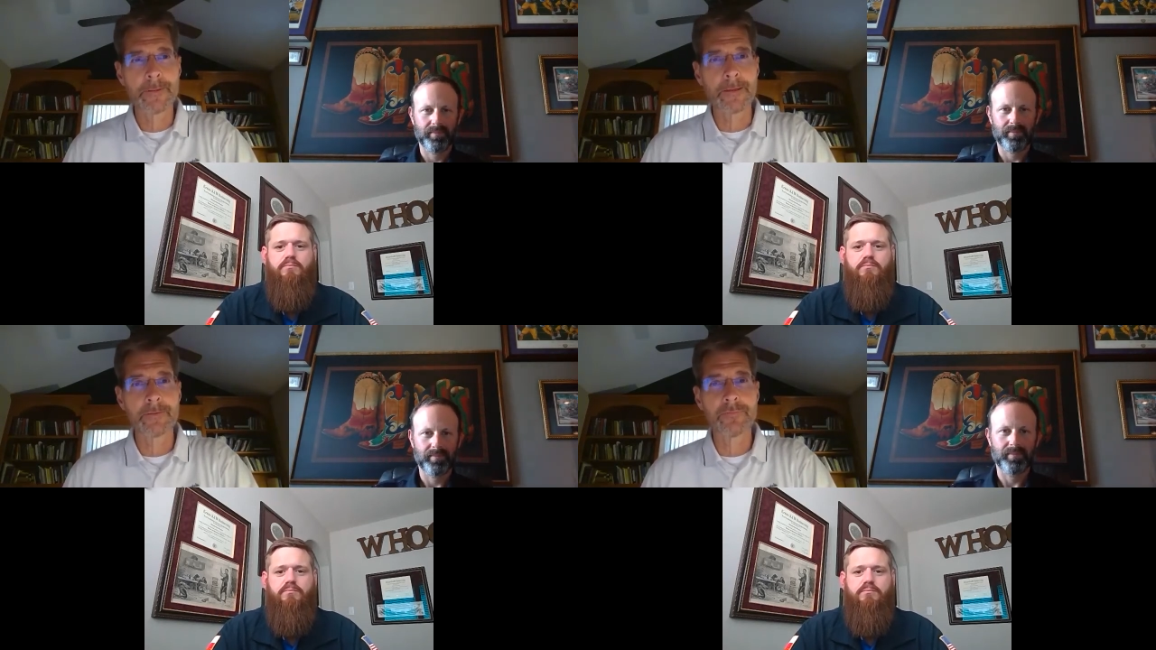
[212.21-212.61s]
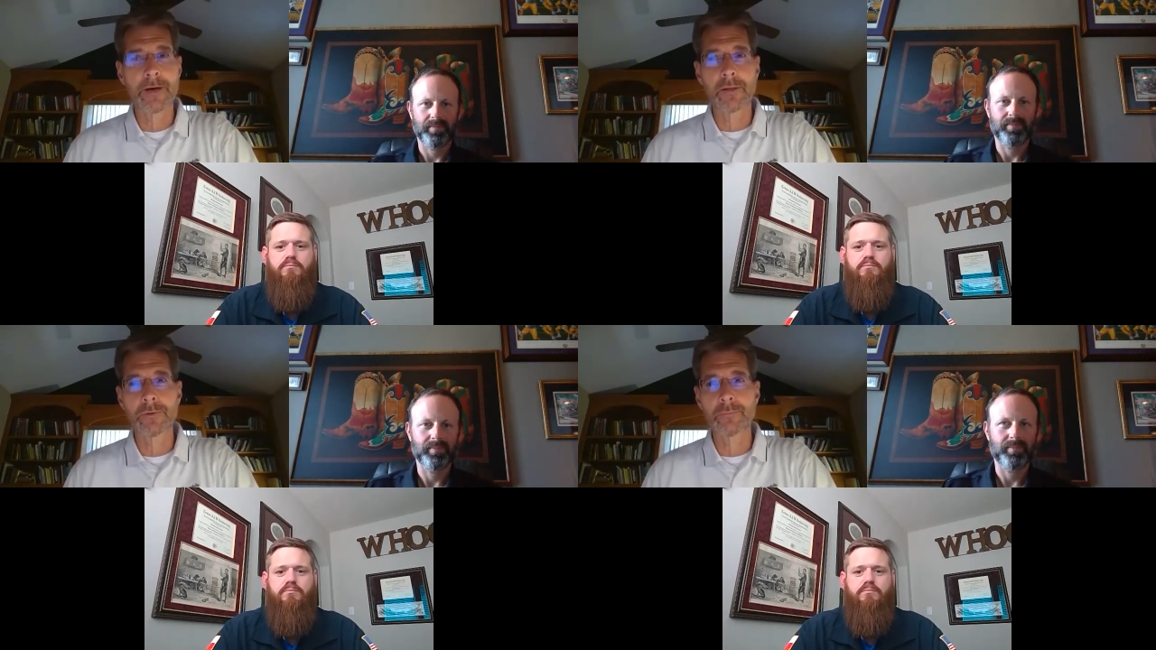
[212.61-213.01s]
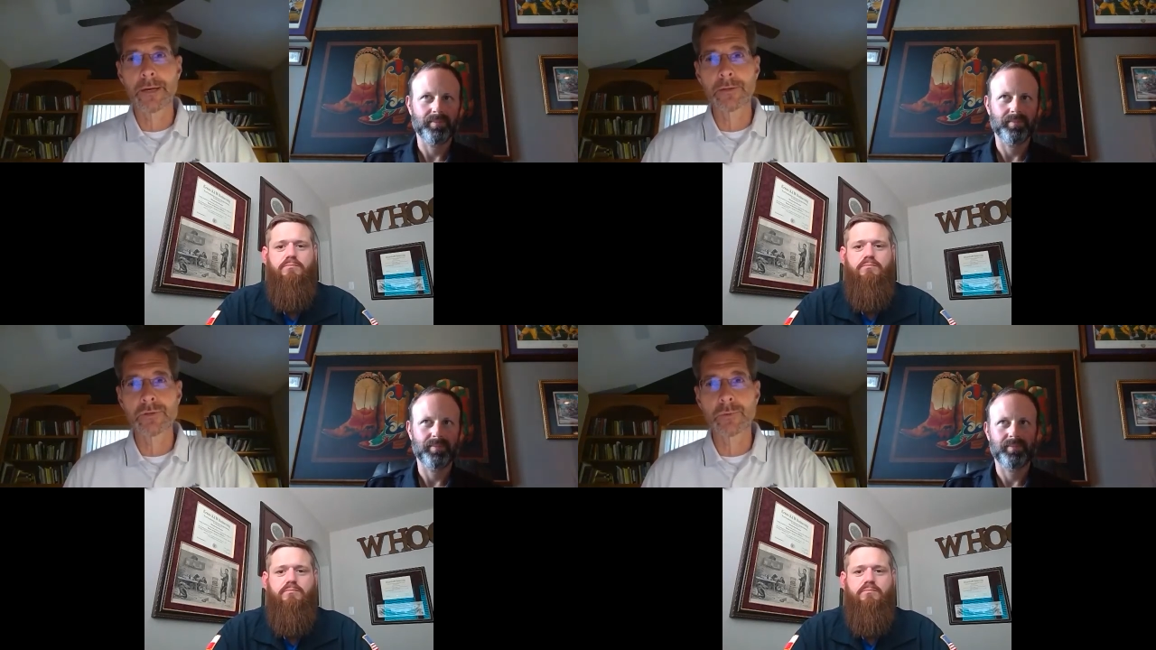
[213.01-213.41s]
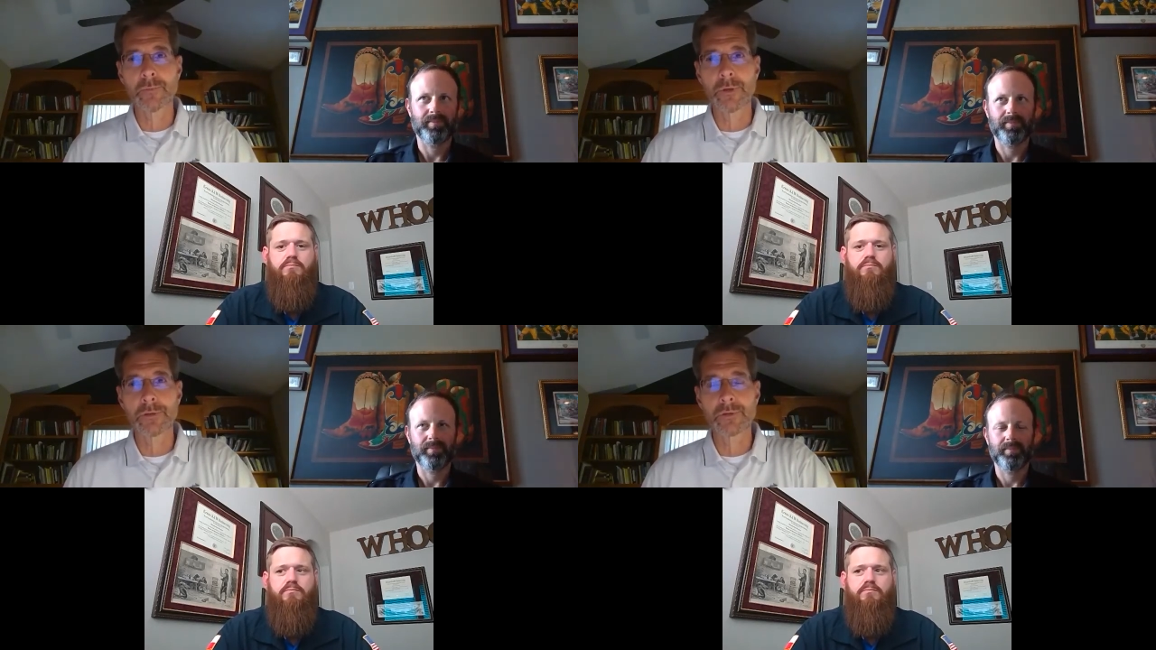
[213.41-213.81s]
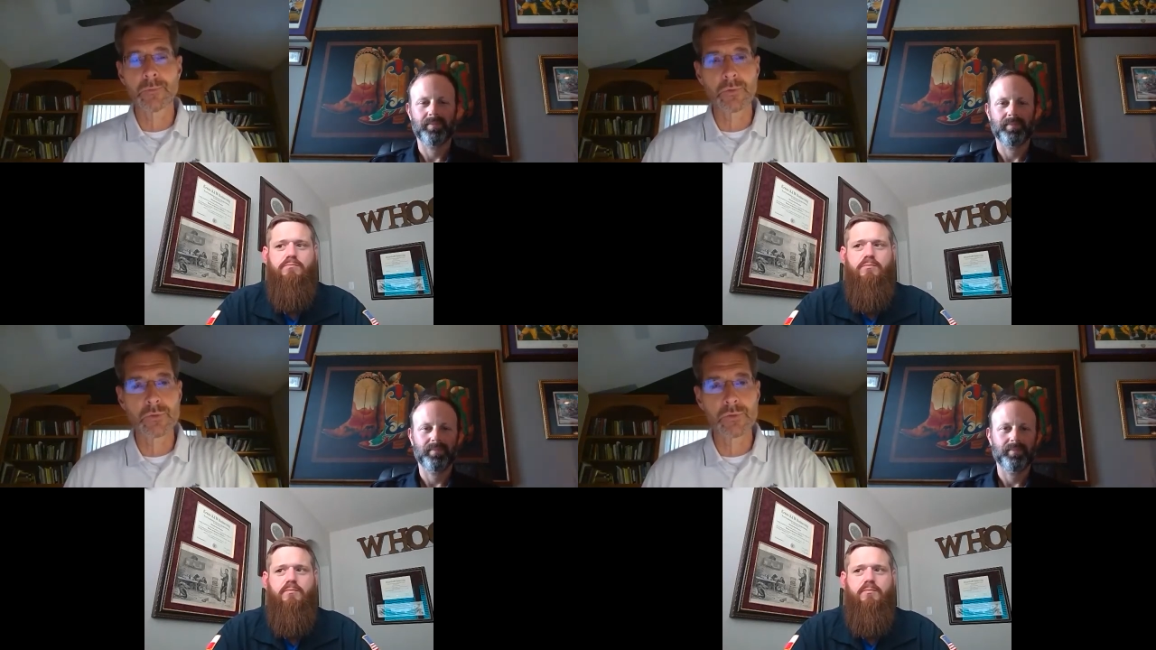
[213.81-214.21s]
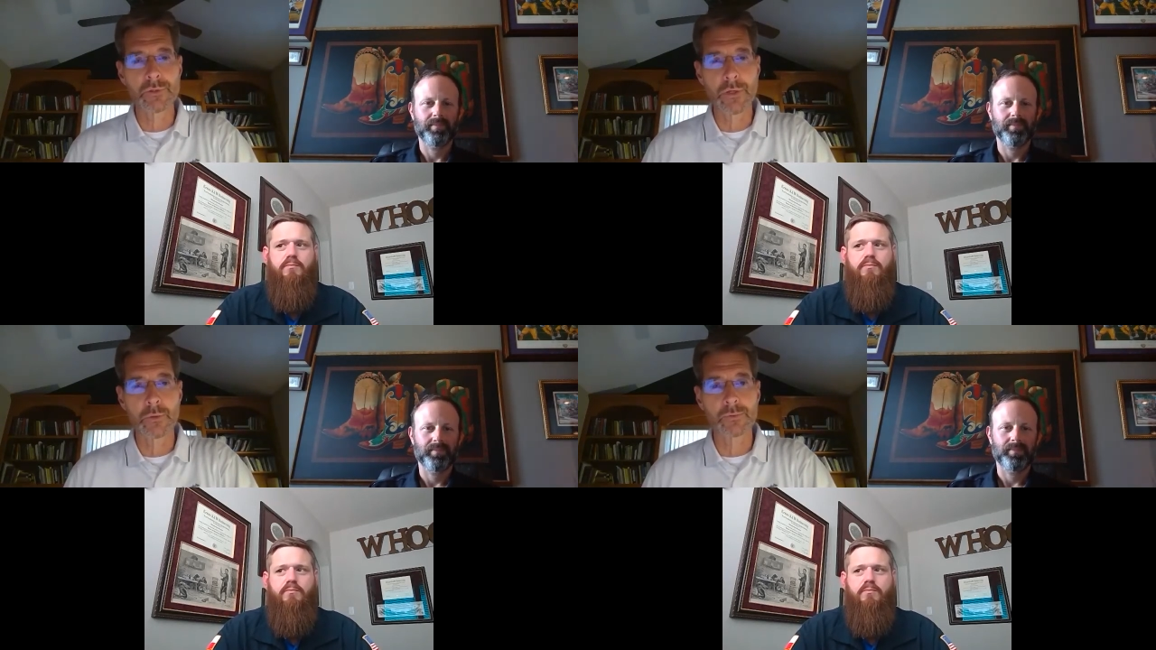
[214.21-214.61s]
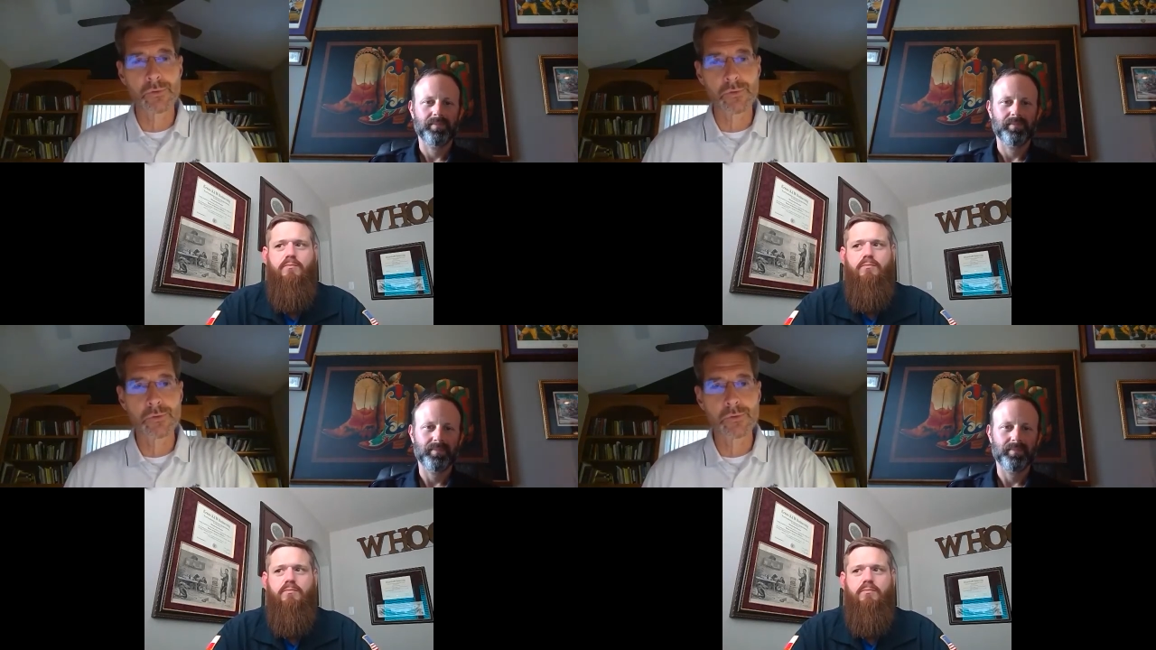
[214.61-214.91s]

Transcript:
Speaker 1: uh, followed by some uh, some do's and don'ts.